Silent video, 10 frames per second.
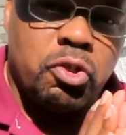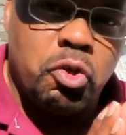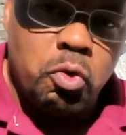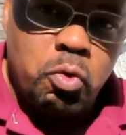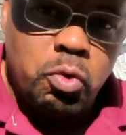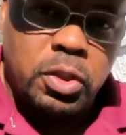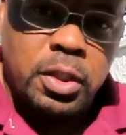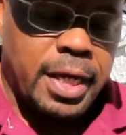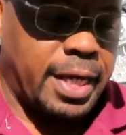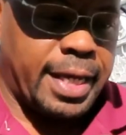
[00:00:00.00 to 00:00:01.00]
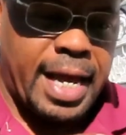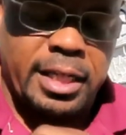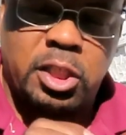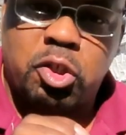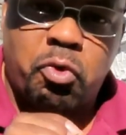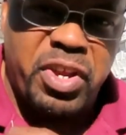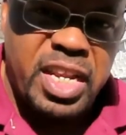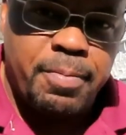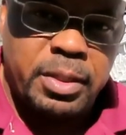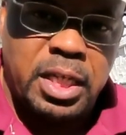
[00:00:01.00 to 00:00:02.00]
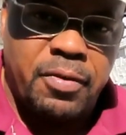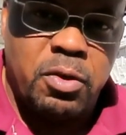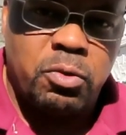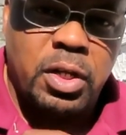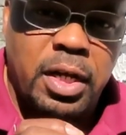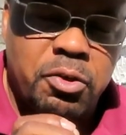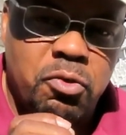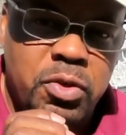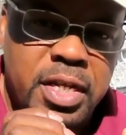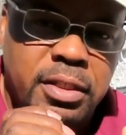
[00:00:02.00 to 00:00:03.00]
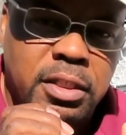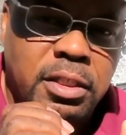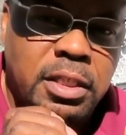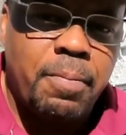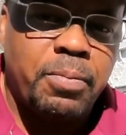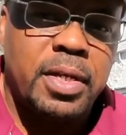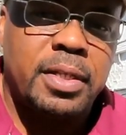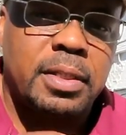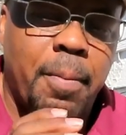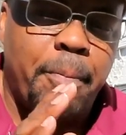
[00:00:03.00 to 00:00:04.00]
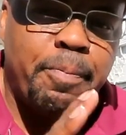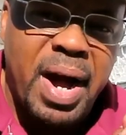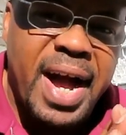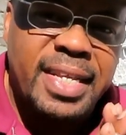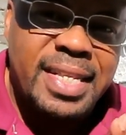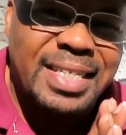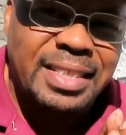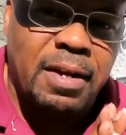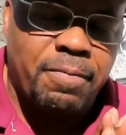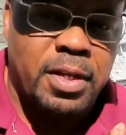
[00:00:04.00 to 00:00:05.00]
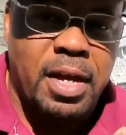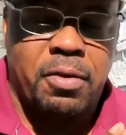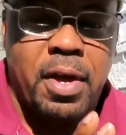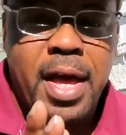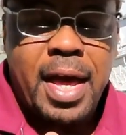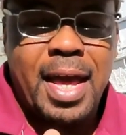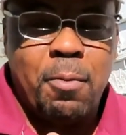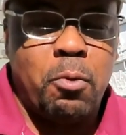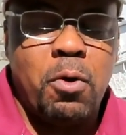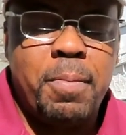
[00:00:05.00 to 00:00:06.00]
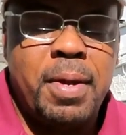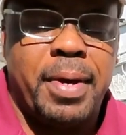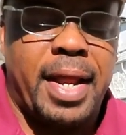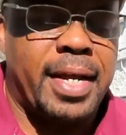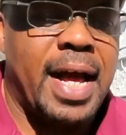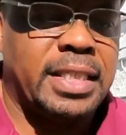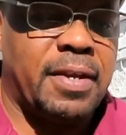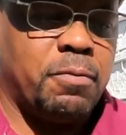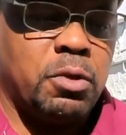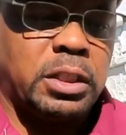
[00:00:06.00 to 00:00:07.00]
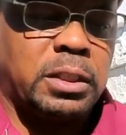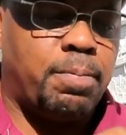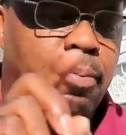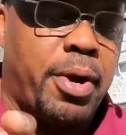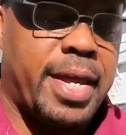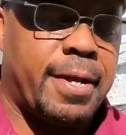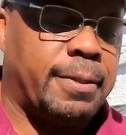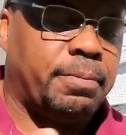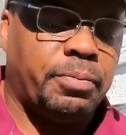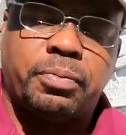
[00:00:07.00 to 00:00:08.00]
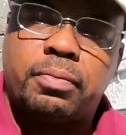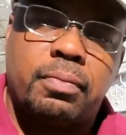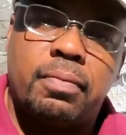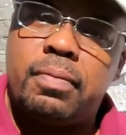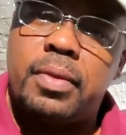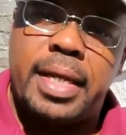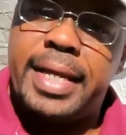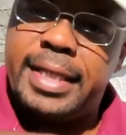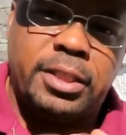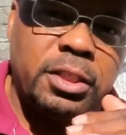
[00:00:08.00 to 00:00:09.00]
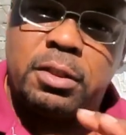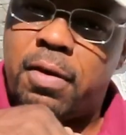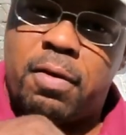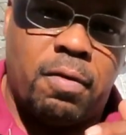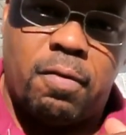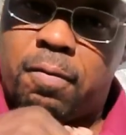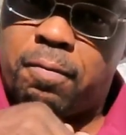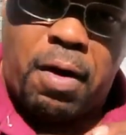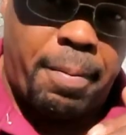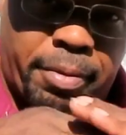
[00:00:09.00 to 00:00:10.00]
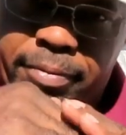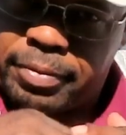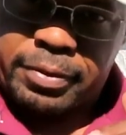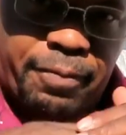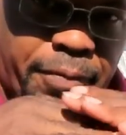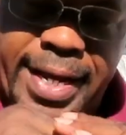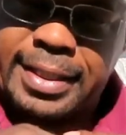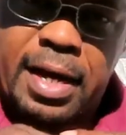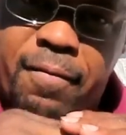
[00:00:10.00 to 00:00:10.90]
Use any kind of screening material. You need something to bind that stuff together. And what do I mean by that? Guys, if you just spray it, it's just a rubber. It's a flex.